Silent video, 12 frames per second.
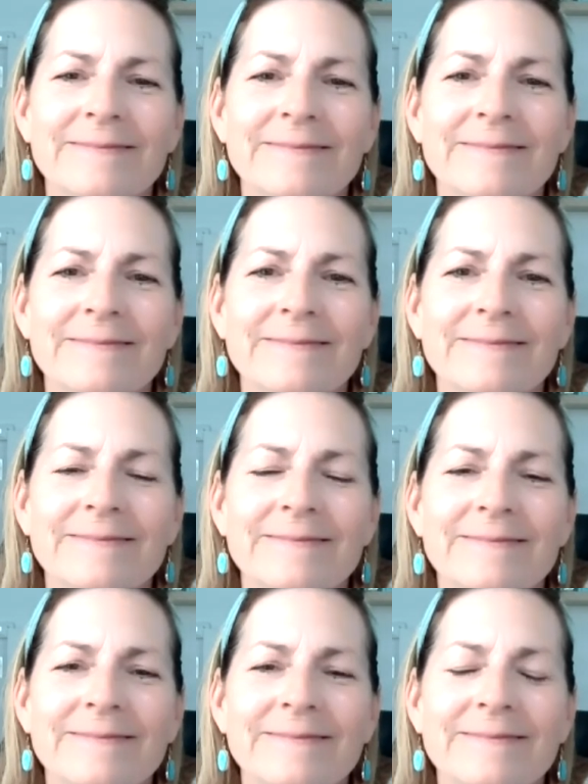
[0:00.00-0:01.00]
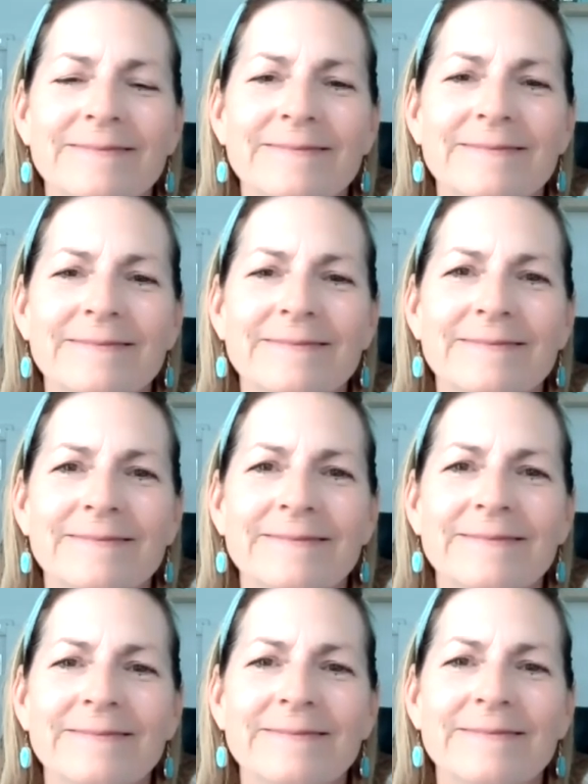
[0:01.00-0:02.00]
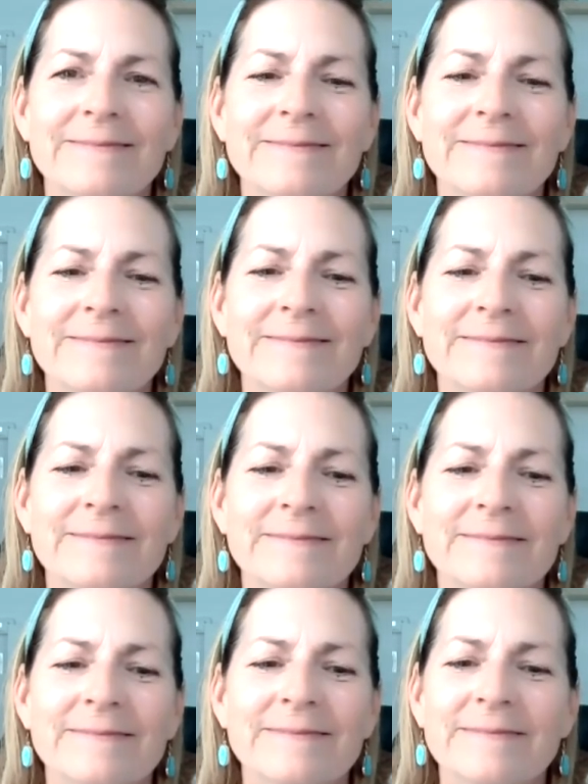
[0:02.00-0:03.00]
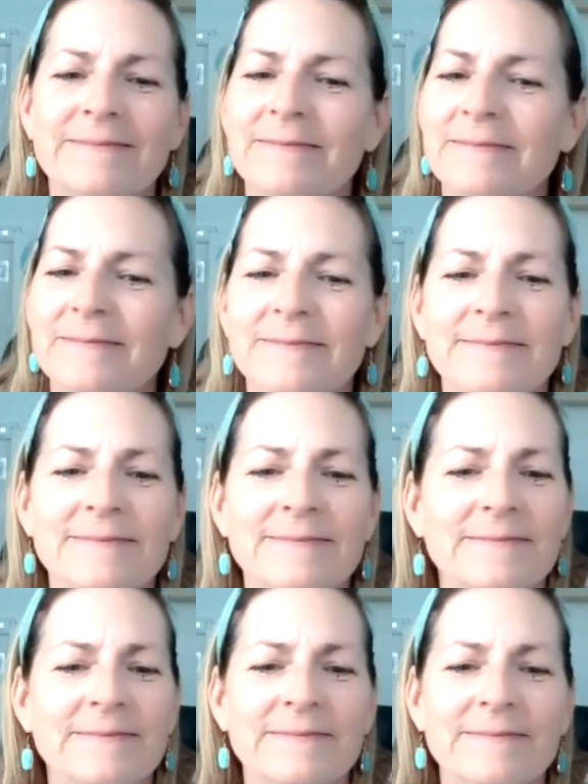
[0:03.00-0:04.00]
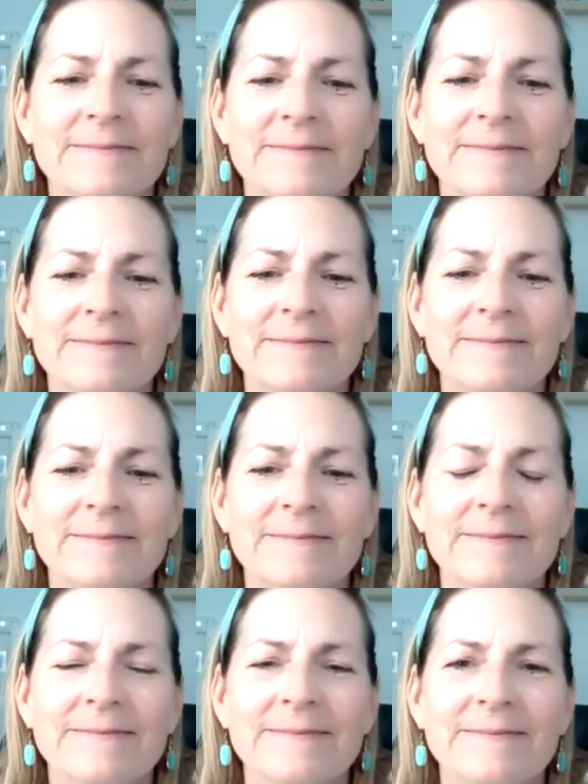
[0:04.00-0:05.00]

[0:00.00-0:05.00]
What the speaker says: (not speaking)